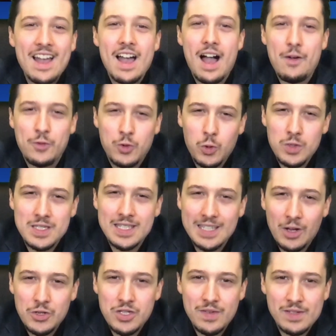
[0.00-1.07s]
of
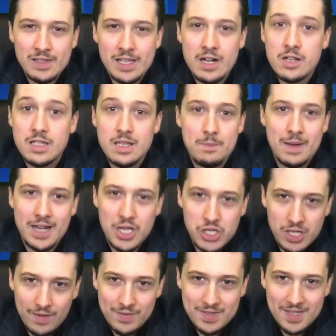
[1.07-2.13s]
Gotadelchev's letter to
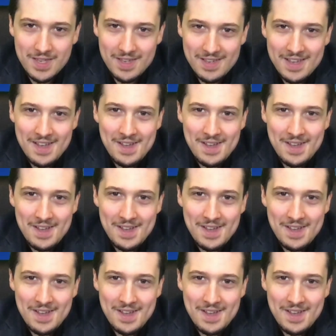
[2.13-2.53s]
Malishevsky?